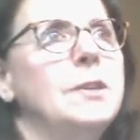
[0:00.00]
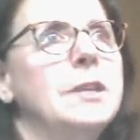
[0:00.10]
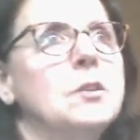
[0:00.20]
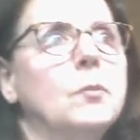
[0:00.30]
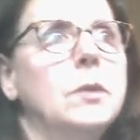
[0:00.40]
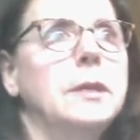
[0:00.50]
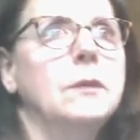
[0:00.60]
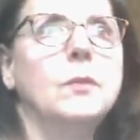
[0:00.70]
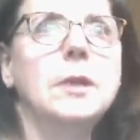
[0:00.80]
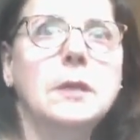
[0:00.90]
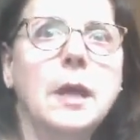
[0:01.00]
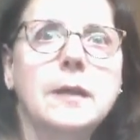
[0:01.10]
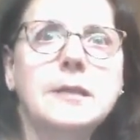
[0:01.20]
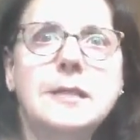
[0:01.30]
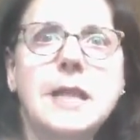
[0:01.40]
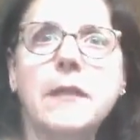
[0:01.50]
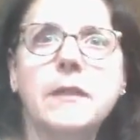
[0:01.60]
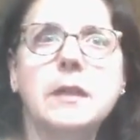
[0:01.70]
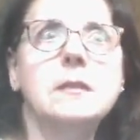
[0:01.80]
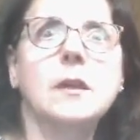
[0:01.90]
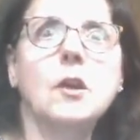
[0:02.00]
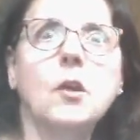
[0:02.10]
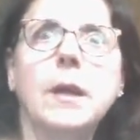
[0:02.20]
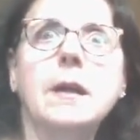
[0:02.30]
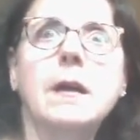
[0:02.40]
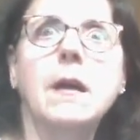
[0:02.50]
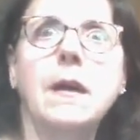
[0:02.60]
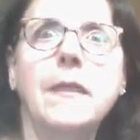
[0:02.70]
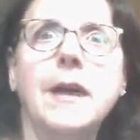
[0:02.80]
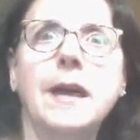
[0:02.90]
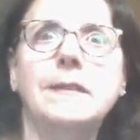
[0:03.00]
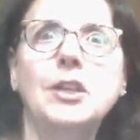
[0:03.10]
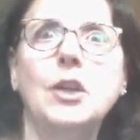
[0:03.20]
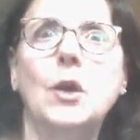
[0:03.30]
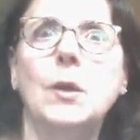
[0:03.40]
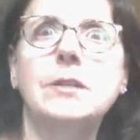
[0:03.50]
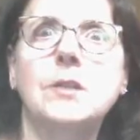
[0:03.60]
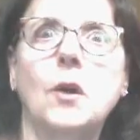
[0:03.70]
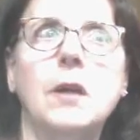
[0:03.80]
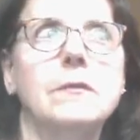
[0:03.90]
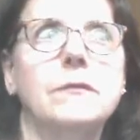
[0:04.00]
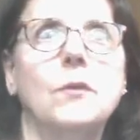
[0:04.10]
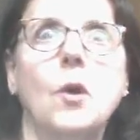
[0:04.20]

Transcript: Doesn't really realize now that he's got a credit card that it's all